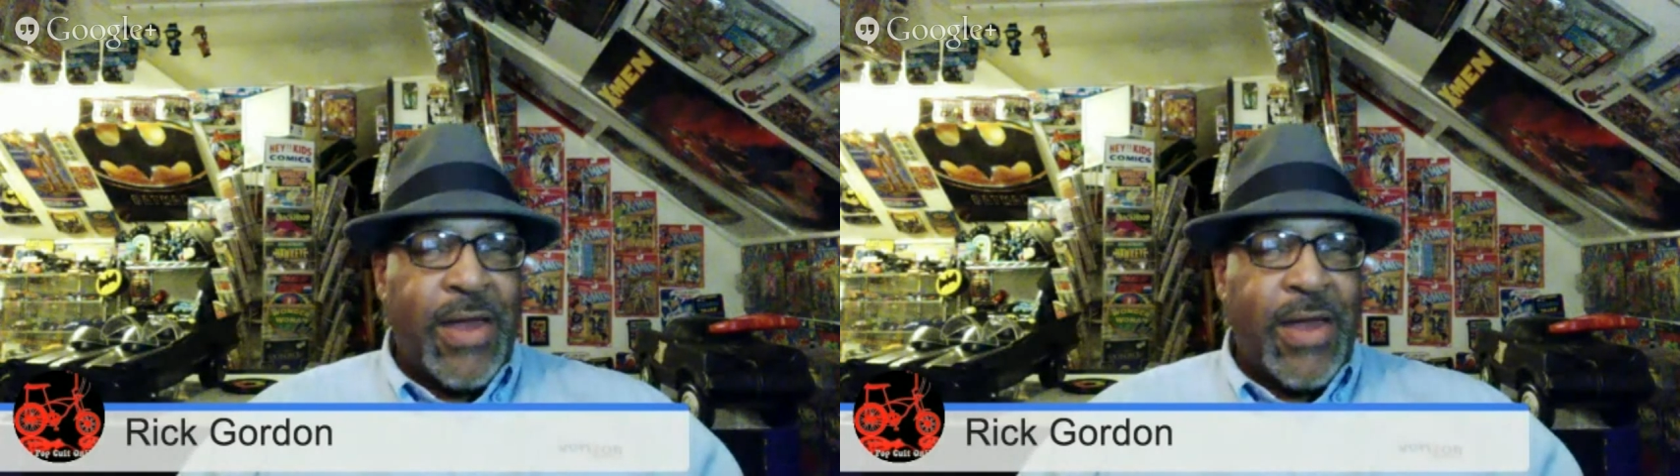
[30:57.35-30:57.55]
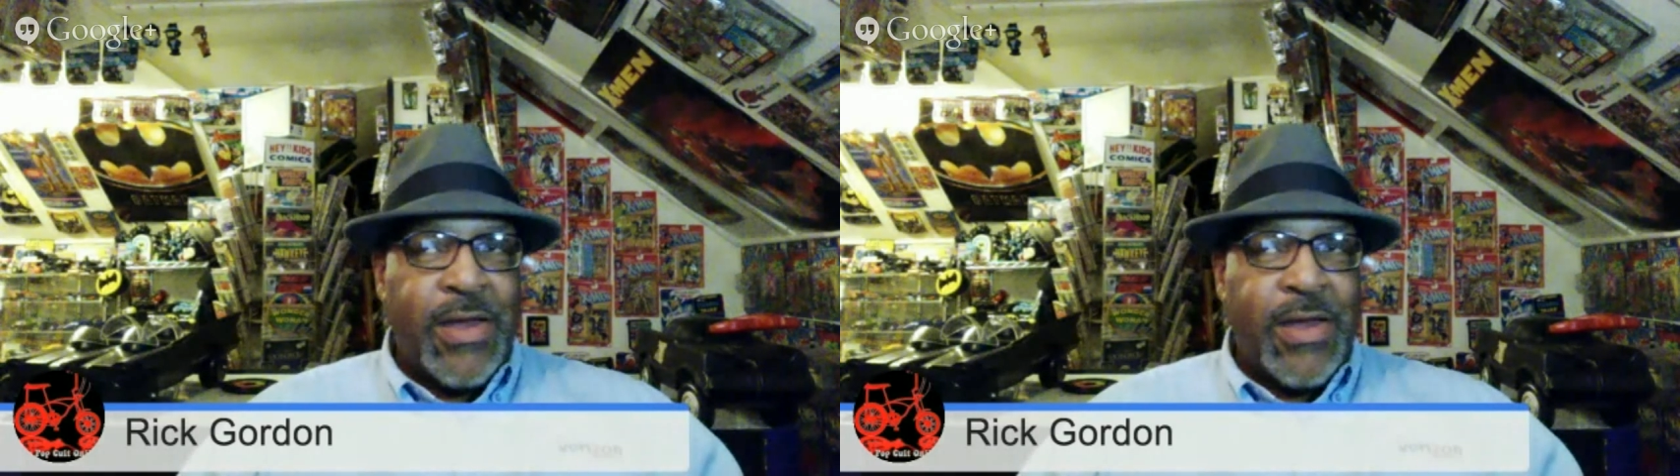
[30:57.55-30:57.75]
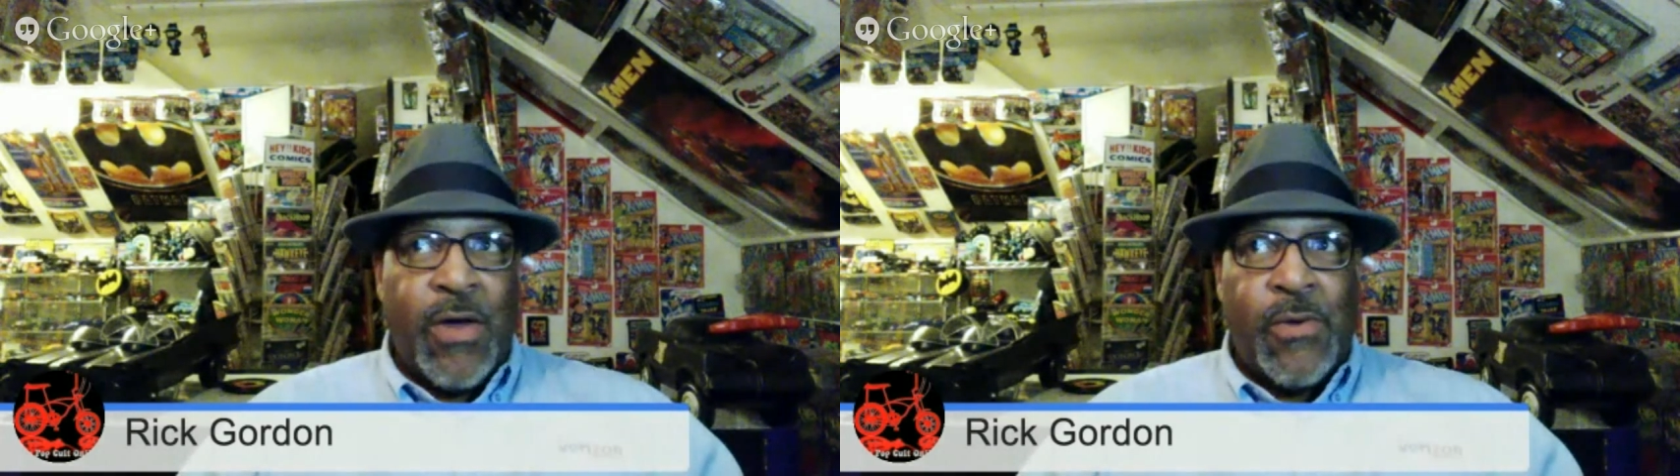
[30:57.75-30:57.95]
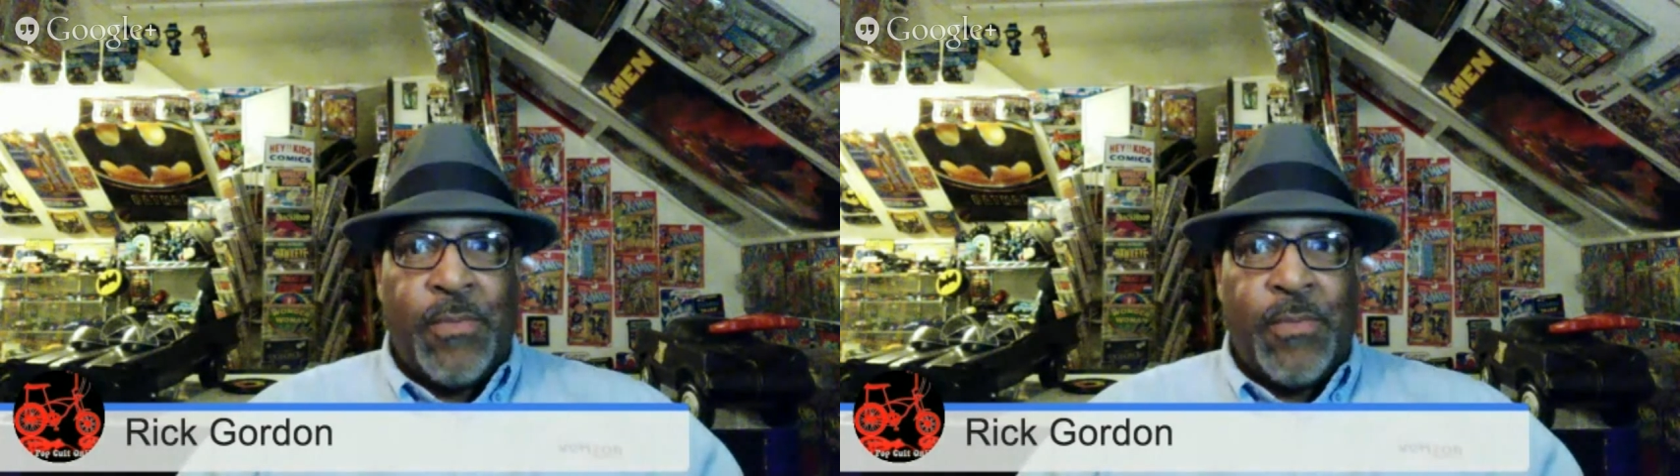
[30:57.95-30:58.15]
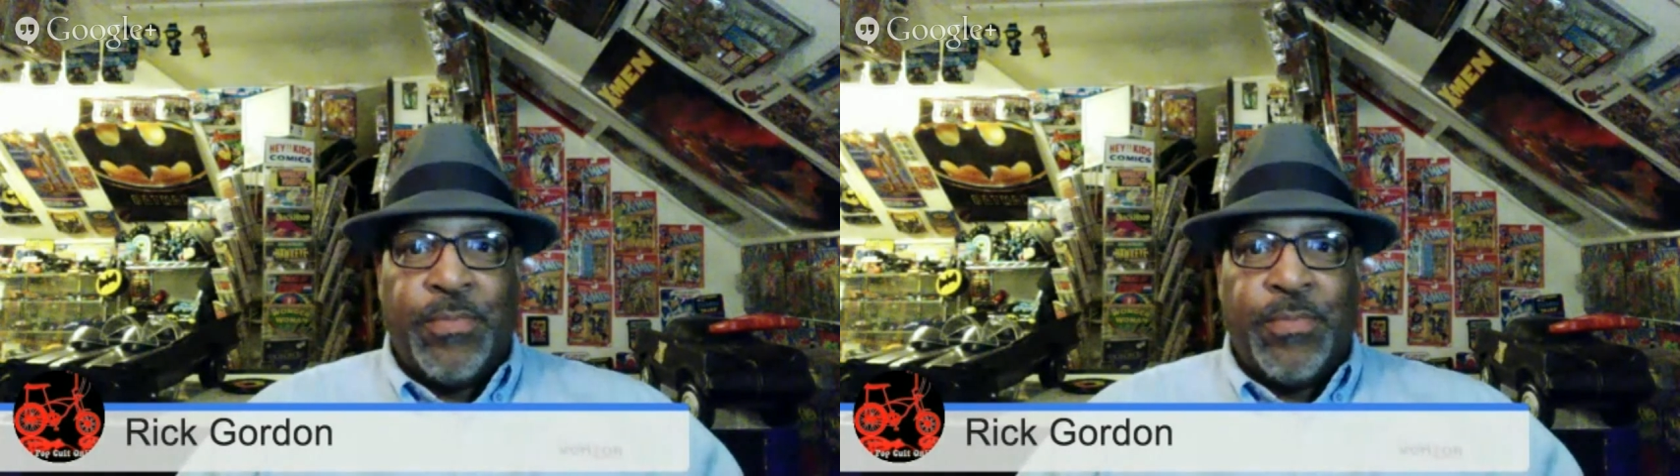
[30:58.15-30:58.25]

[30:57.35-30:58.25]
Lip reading: know